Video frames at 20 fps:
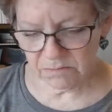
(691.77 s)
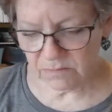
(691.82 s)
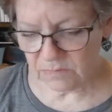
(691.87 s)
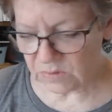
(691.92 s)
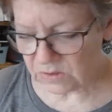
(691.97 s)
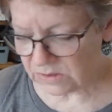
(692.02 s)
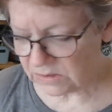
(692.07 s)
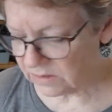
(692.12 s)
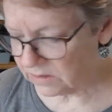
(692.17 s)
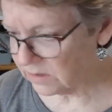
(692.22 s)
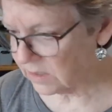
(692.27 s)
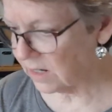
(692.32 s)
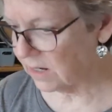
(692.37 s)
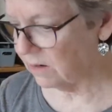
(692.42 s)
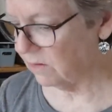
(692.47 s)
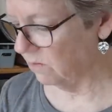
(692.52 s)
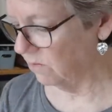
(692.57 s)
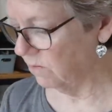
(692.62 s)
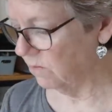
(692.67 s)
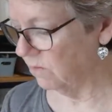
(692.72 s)
Is this
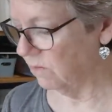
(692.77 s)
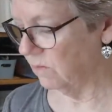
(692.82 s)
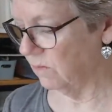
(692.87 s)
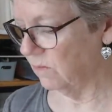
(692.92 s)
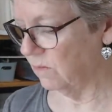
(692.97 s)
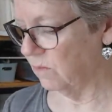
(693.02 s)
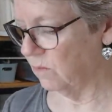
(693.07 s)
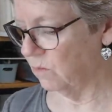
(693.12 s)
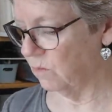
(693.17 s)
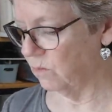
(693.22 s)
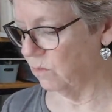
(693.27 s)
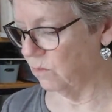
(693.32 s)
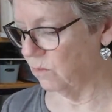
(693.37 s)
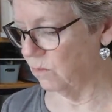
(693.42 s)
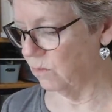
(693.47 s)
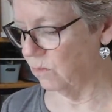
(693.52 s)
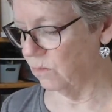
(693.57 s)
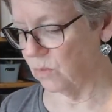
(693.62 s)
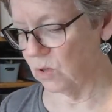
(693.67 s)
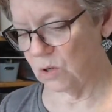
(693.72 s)
a
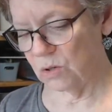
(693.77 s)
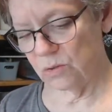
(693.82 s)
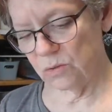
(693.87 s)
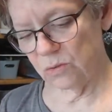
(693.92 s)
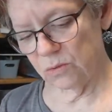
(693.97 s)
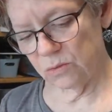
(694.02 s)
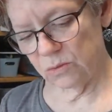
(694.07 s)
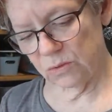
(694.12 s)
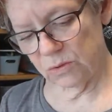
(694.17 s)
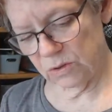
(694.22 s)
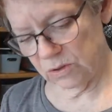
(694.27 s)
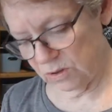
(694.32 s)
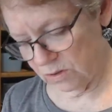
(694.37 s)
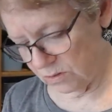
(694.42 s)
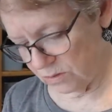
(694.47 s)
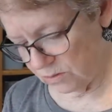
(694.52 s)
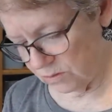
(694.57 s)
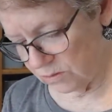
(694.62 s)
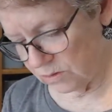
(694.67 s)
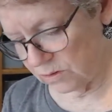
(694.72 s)

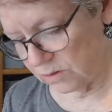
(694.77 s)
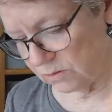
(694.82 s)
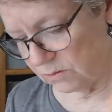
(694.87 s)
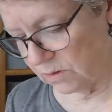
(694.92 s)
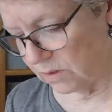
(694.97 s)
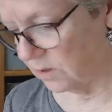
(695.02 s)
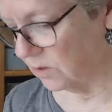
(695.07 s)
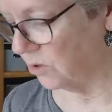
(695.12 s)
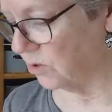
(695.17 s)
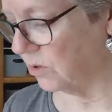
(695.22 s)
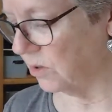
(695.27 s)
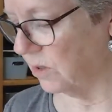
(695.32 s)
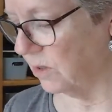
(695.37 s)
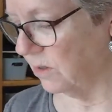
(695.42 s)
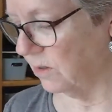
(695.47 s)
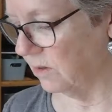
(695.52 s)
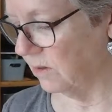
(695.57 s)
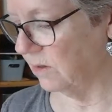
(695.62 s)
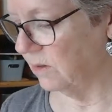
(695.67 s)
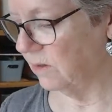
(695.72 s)
Moto
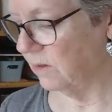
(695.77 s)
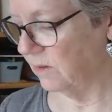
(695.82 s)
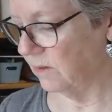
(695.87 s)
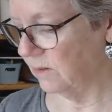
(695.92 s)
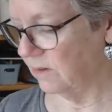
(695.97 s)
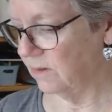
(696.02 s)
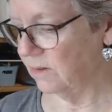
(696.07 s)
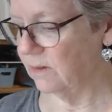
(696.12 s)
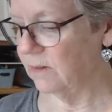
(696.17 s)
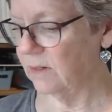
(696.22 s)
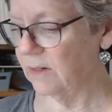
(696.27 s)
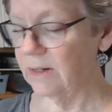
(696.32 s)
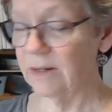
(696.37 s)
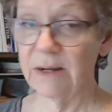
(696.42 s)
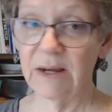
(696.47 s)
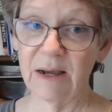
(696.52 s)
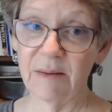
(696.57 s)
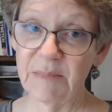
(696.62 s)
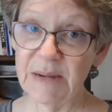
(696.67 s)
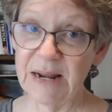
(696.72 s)
200?
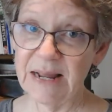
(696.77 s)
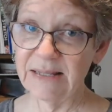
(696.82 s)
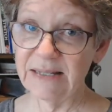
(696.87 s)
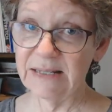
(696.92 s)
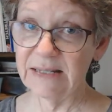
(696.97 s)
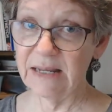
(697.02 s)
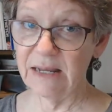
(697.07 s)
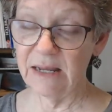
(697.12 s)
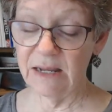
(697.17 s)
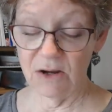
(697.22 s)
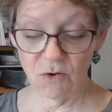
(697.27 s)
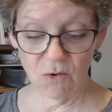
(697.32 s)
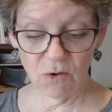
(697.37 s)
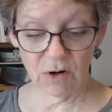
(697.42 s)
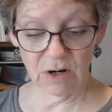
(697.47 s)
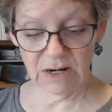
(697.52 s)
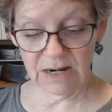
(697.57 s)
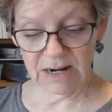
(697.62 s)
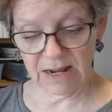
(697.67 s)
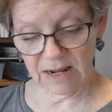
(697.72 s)
I'm not seeing
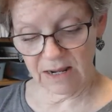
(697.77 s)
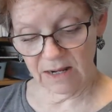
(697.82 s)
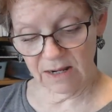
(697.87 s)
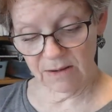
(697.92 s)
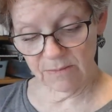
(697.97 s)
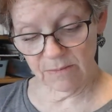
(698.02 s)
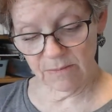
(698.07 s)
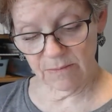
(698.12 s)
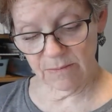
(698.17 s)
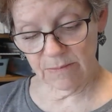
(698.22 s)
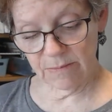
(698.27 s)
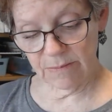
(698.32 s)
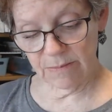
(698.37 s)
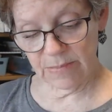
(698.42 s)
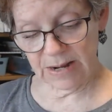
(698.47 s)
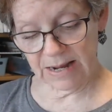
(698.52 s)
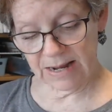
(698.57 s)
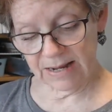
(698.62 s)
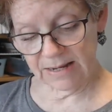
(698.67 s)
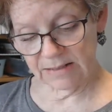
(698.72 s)
Aureday,
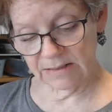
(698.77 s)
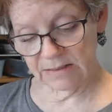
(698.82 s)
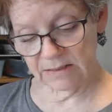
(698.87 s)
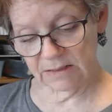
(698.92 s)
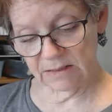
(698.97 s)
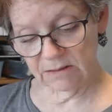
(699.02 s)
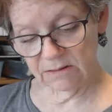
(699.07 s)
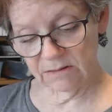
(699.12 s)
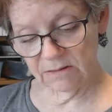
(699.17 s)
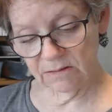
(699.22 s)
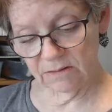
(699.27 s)
but